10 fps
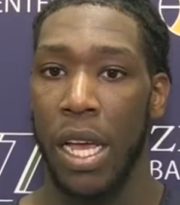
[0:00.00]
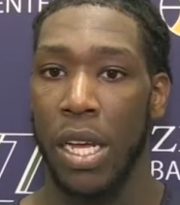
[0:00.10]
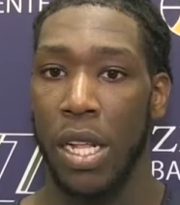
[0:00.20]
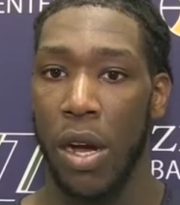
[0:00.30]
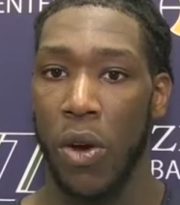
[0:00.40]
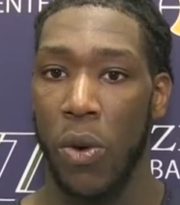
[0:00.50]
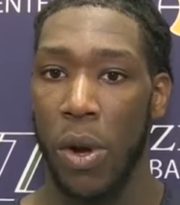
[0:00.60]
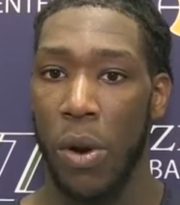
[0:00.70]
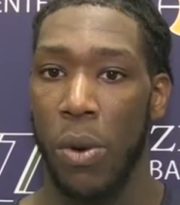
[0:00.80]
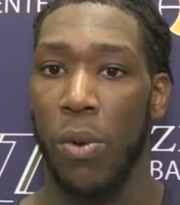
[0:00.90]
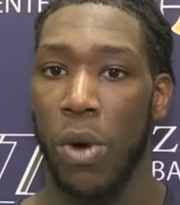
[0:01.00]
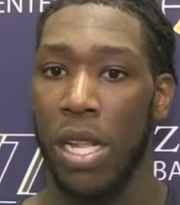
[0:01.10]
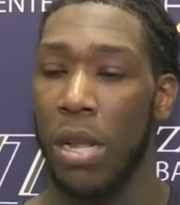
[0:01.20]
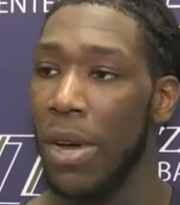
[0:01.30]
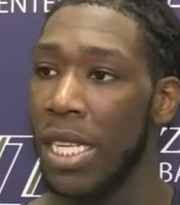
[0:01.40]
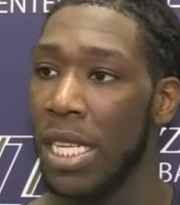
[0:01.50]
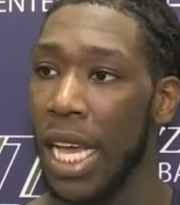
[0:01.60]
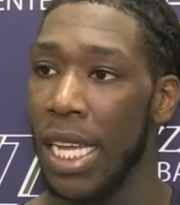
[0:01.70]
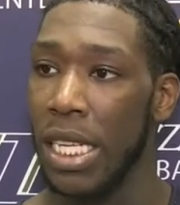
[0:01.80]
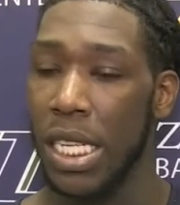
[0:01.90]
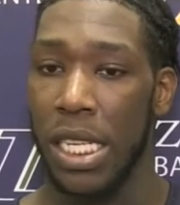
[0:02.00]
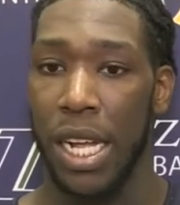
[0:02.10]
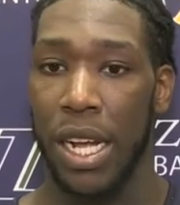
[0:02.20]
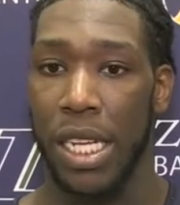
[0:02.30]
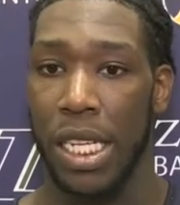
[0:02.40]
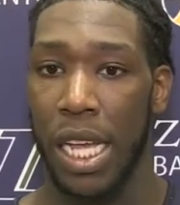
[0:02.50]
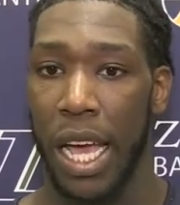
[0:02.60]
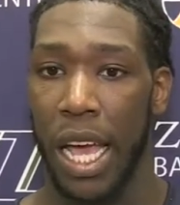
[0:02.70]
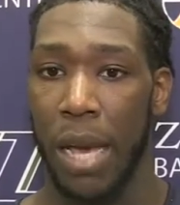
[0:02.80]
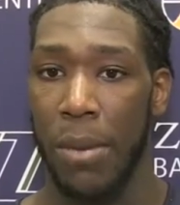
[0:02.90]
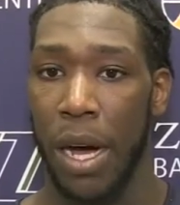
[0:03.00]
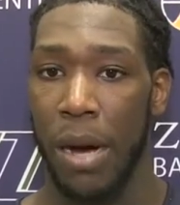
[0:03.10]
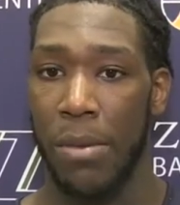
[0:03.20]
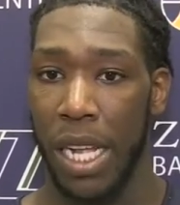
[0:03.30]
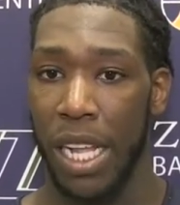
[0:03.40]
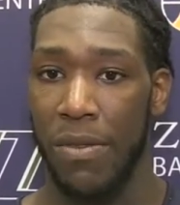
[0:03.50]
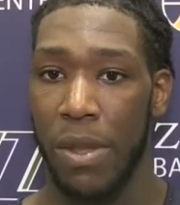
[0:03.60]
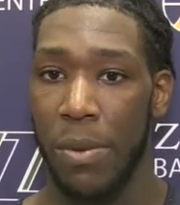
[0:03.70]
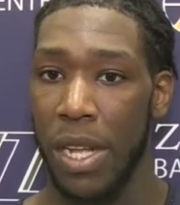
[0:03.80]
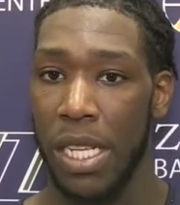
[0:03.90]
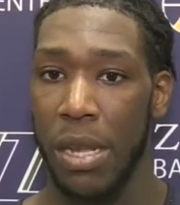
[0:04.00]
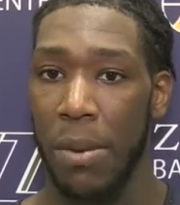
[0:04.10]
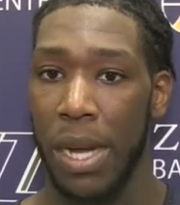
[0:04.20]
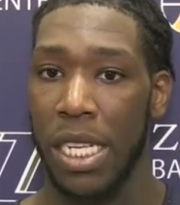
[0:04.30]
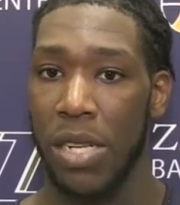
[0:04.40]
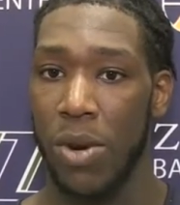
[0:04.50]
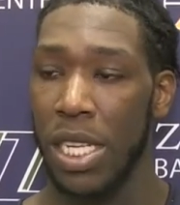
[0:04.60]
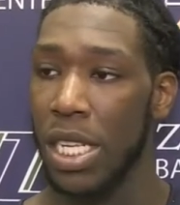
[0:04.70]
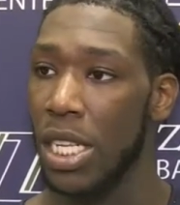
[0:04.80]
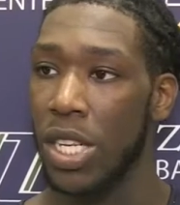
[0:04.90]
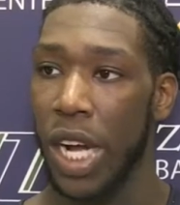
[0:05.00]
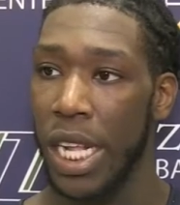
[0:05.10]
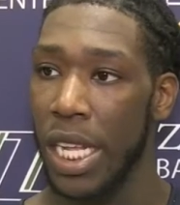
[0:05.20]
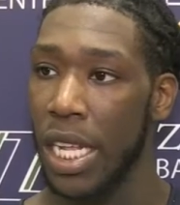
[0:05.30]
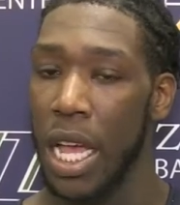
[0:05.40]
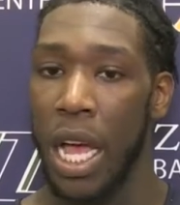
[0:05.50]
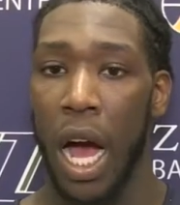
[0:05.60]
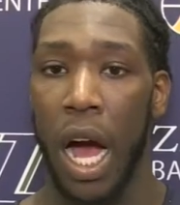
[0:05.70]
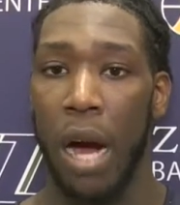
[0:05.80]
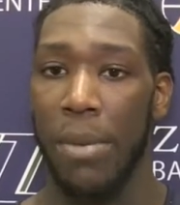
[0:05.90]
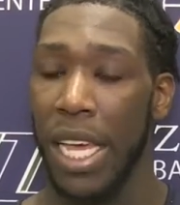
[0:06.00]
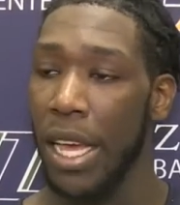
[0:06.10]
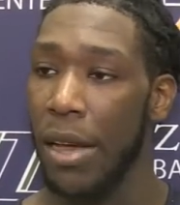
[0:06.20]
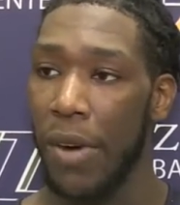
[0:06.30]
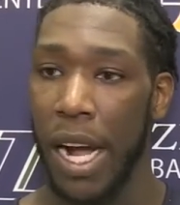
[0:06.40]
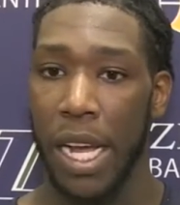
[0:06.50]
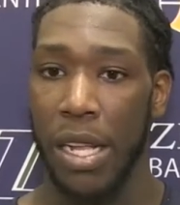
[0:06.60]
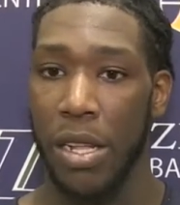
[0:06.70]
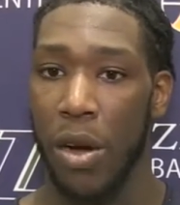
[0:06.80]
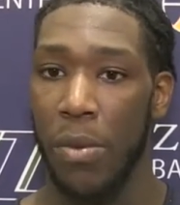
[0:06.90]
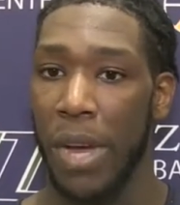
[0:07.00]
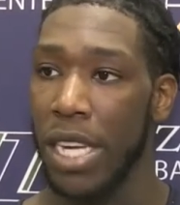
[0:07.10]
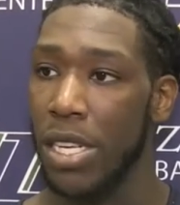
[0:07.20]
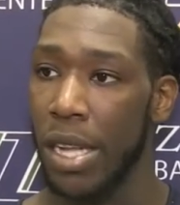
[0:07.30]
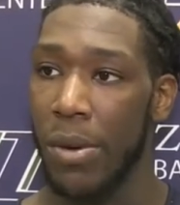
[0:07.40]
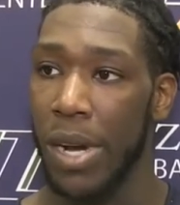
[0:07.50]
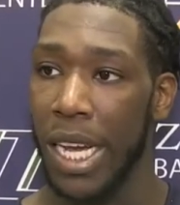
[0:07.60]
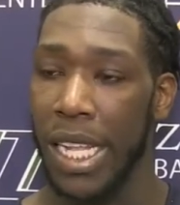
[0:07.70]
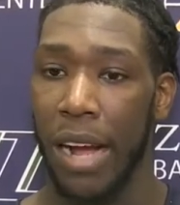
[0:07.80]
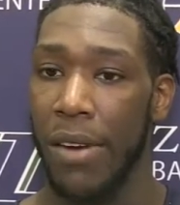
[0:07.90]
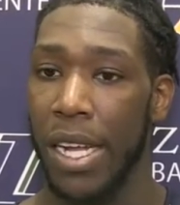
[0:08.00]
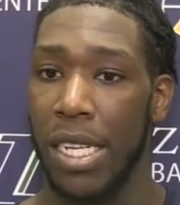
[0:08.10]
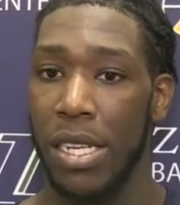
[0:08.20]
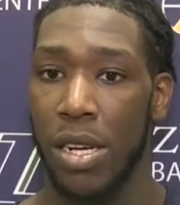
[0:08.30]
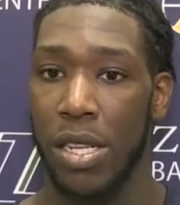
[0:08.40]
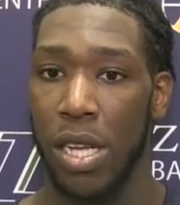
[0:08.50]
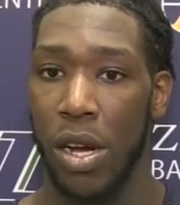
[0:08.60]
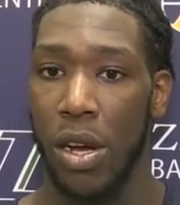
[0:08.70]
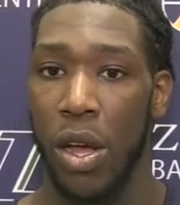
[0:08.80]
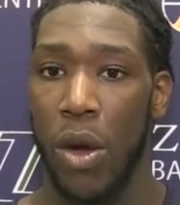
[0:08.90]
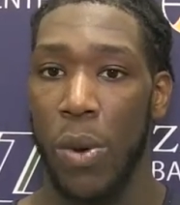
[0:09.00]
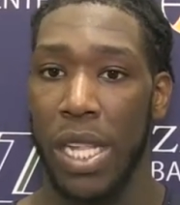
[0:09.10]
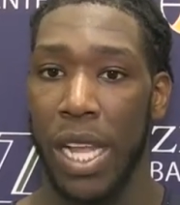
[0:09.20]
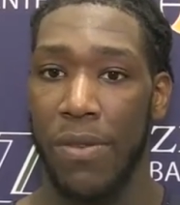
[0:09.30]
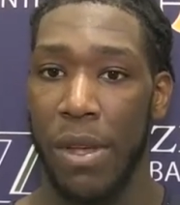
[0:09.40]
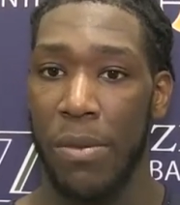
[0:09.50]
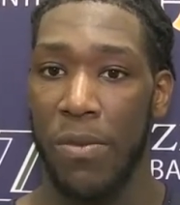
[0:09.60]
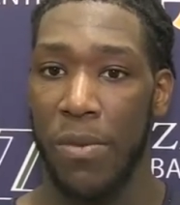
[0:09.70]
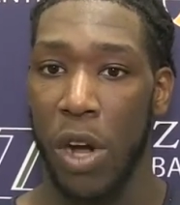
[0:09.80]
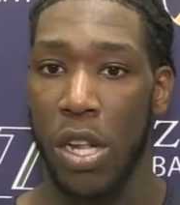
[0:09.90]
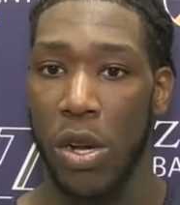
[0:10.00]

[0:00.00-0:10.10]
you know, we're one of the best agencies there is in the game. They definitely put us in the best situation in training, eating right, you know, making sure that we're getting our rest, you know. So we definitely are